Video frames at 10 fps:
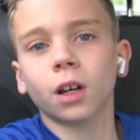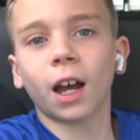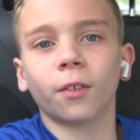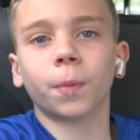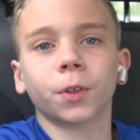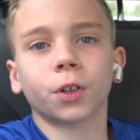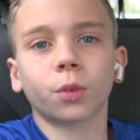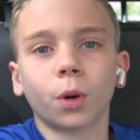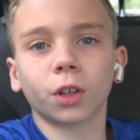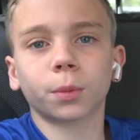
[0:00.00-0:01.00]
I've been here
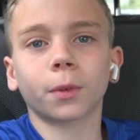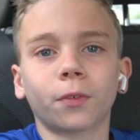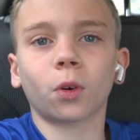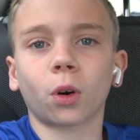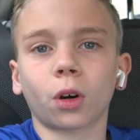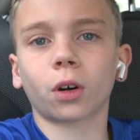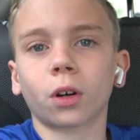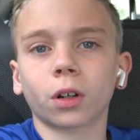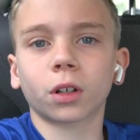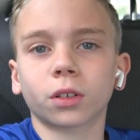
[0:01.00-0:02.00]
once
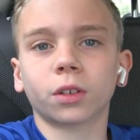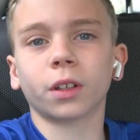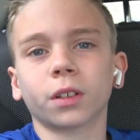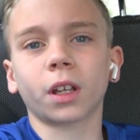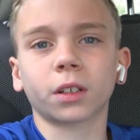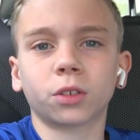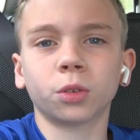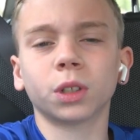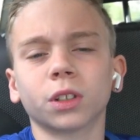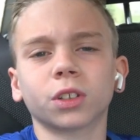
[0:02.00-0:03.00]
before, like 2
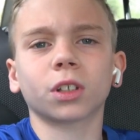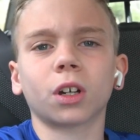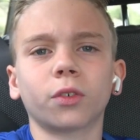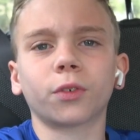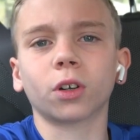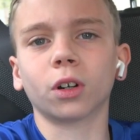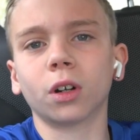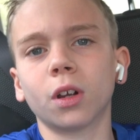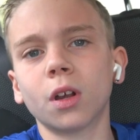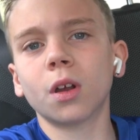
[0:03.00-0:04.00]
years ago for
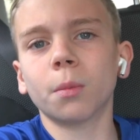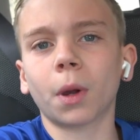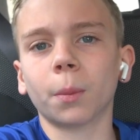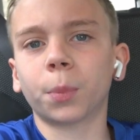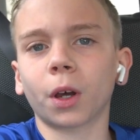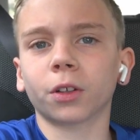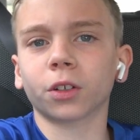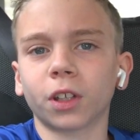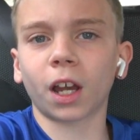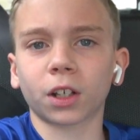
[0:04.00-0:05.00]
my
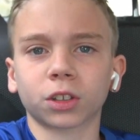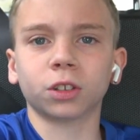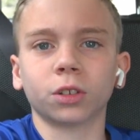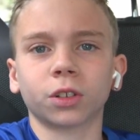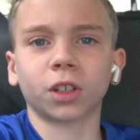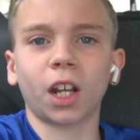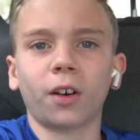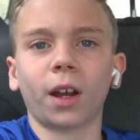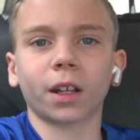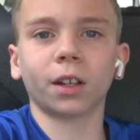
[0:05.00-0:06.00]
brother's nationals, and now
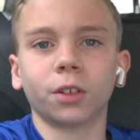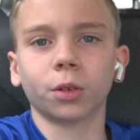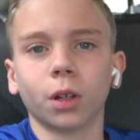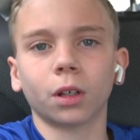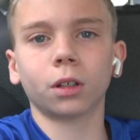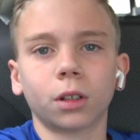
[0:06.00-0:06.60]
I get to do it.